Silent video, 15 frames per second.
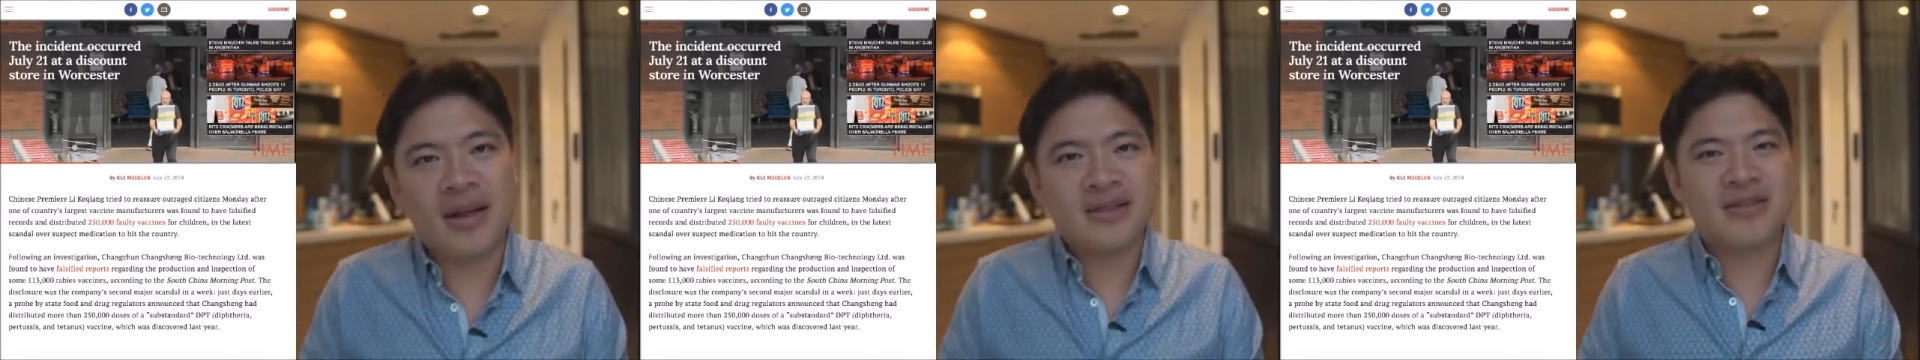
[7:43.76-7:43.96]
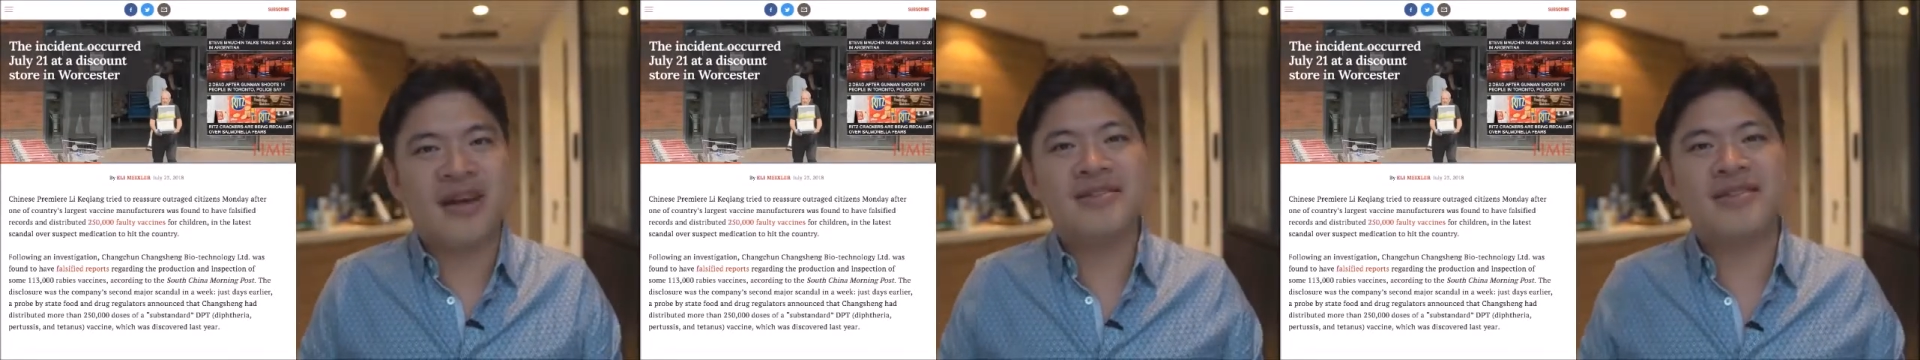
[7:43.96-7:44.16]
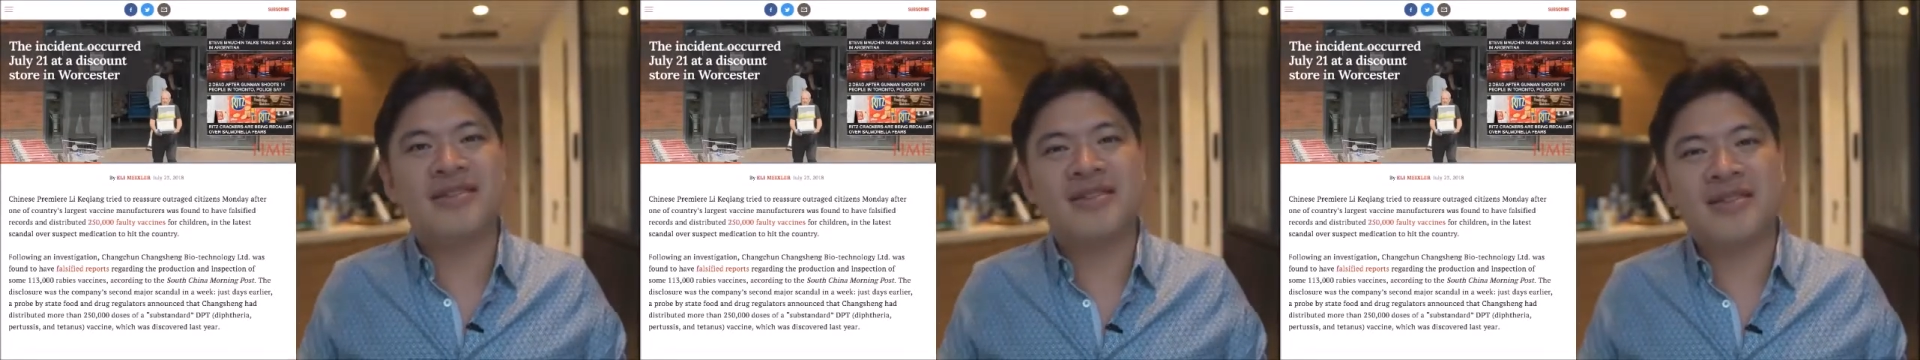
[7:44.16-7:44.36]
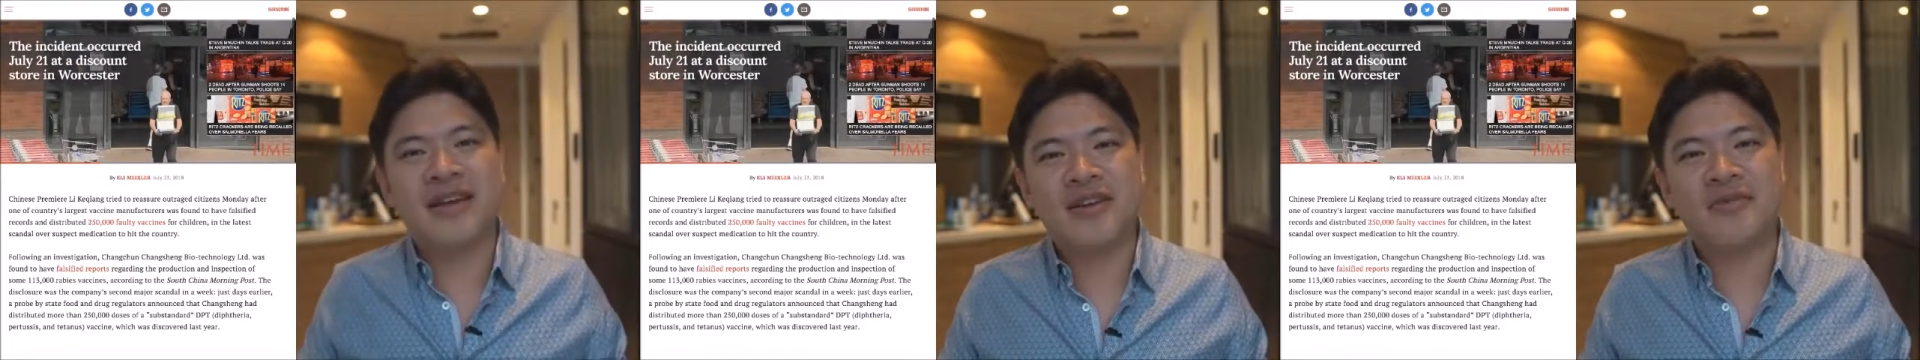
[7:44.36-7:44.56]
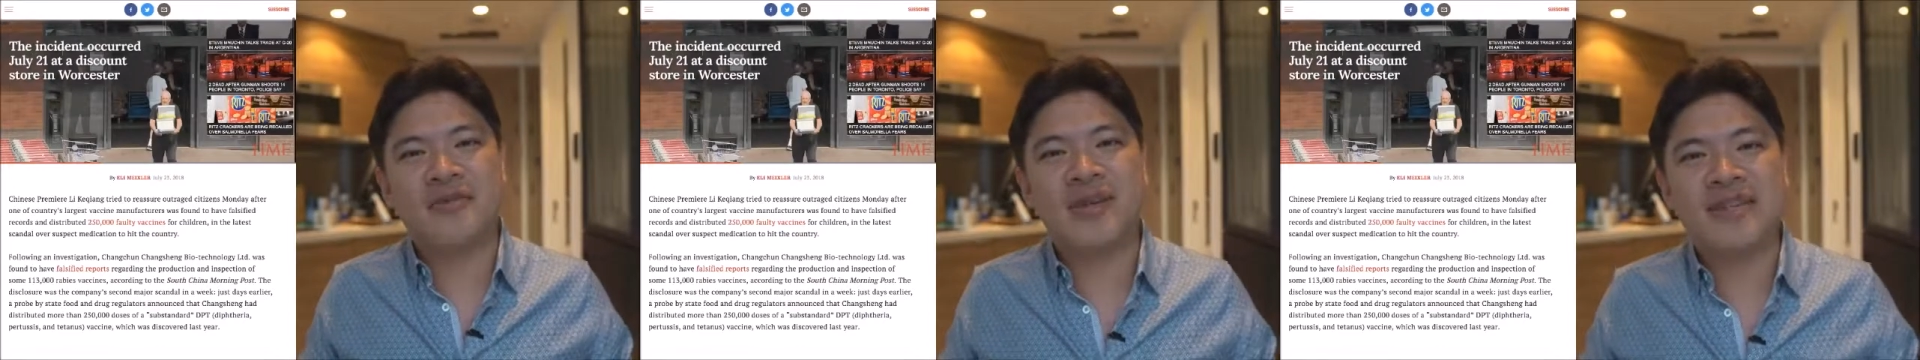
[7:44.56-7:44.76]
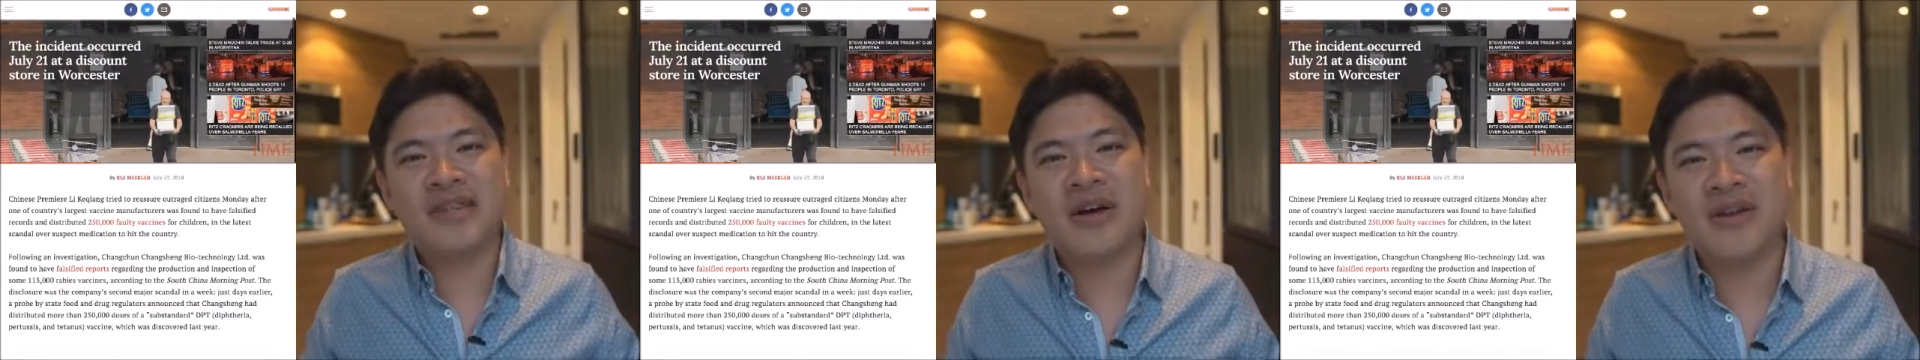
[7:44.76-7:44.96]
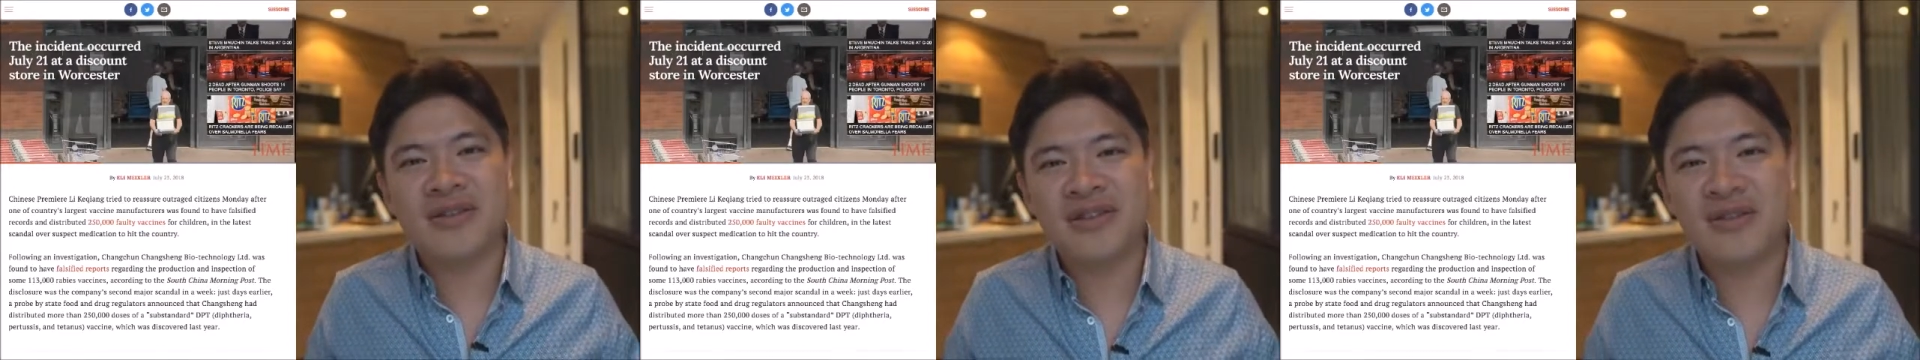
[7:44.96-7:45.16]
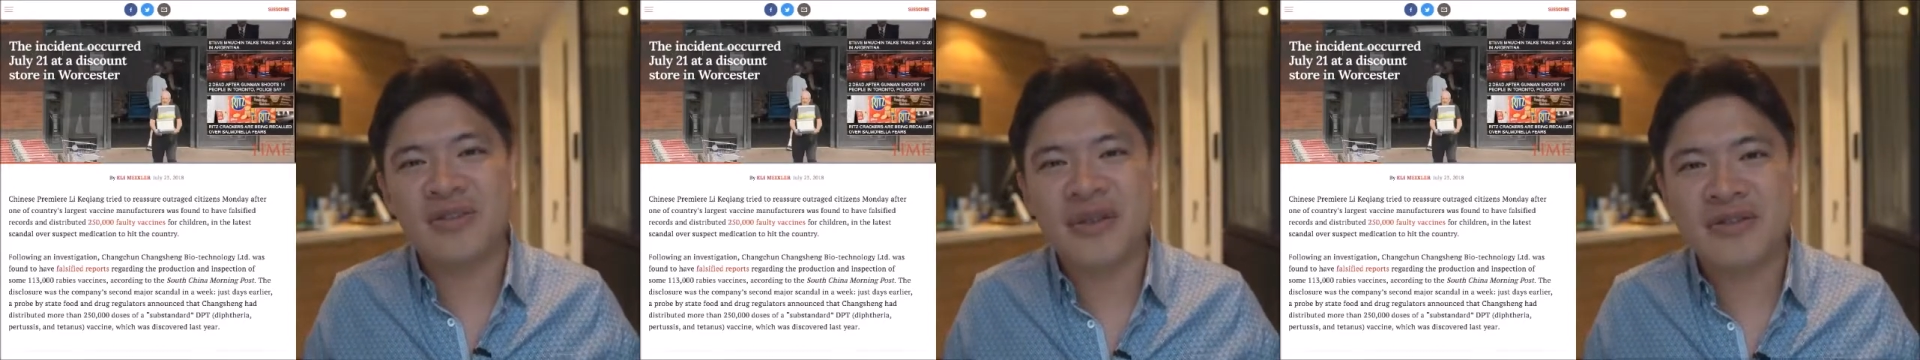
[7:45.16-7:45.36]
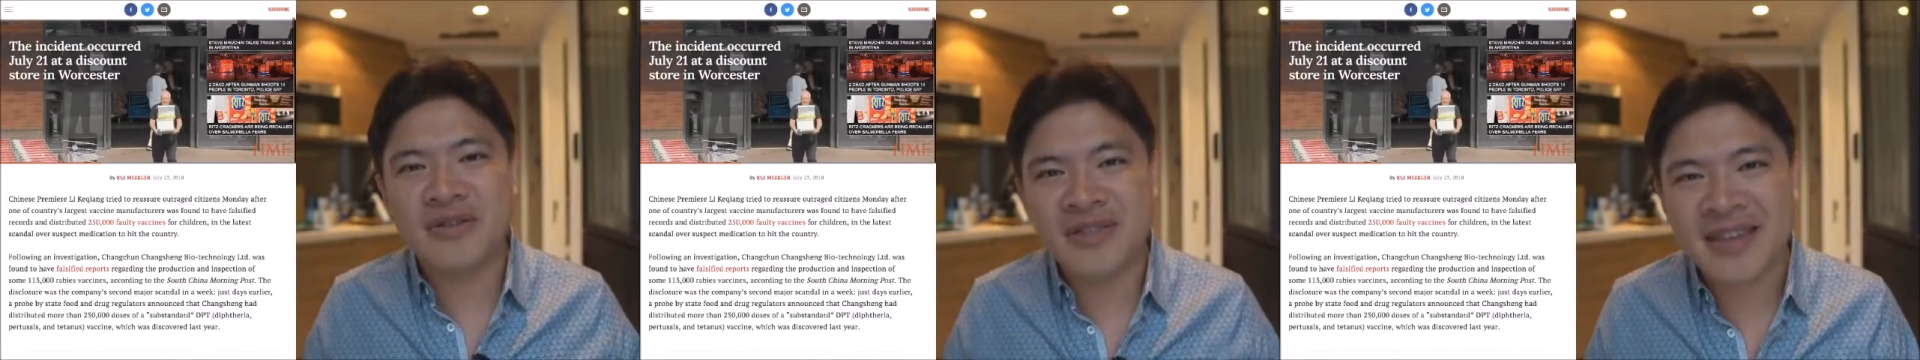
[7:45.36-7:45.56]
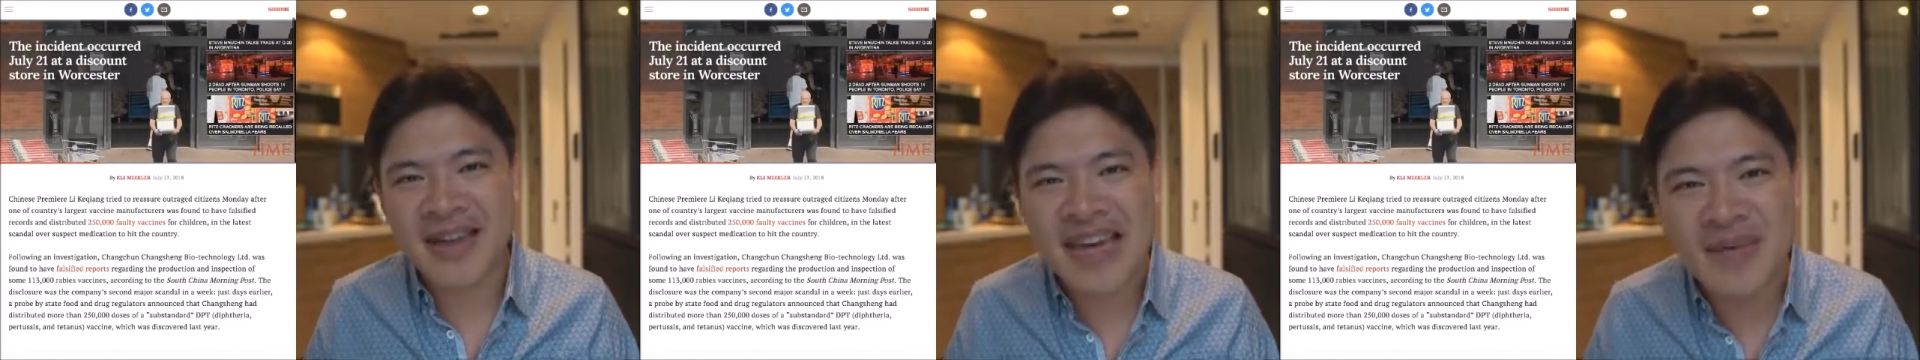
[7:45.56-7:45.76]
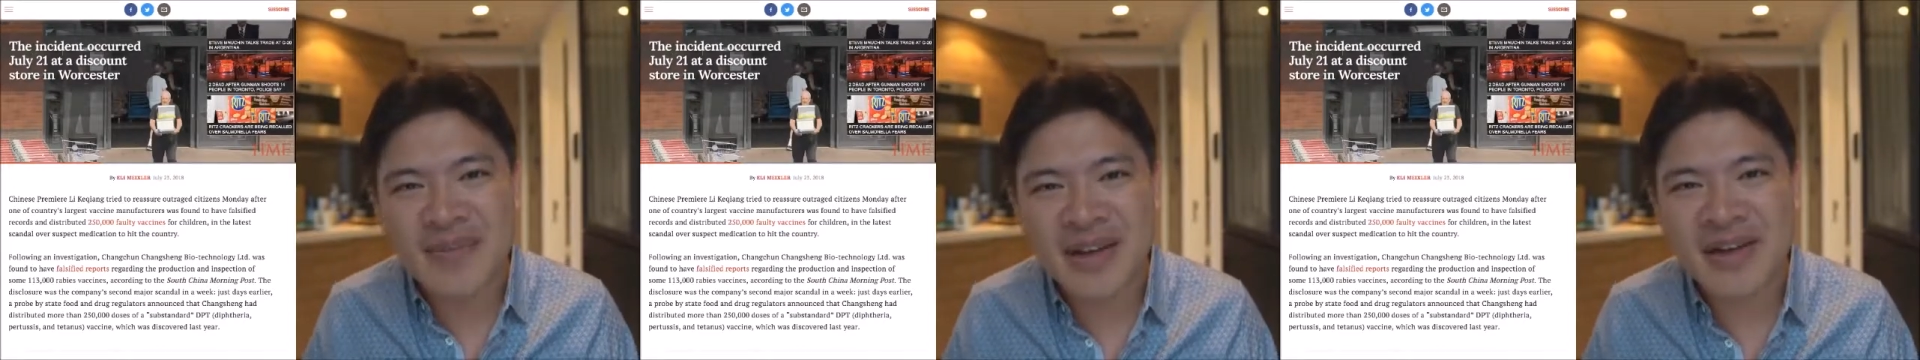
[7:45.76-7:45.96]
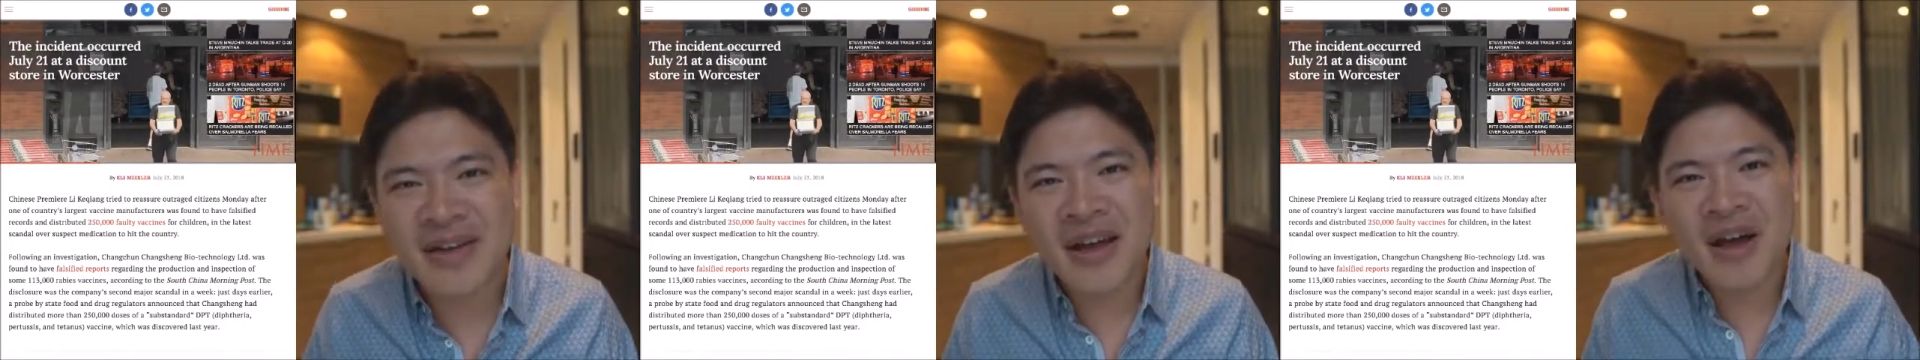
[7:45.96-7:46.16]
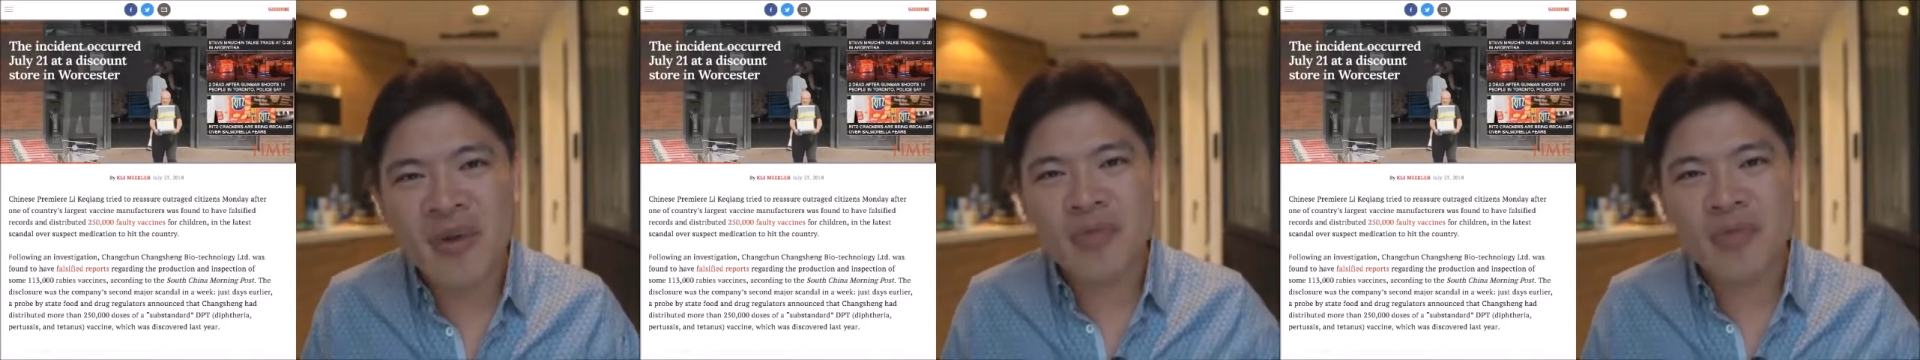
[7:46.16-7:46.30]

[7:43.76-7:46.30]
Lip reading: it's not just that you miss out on some entertainment,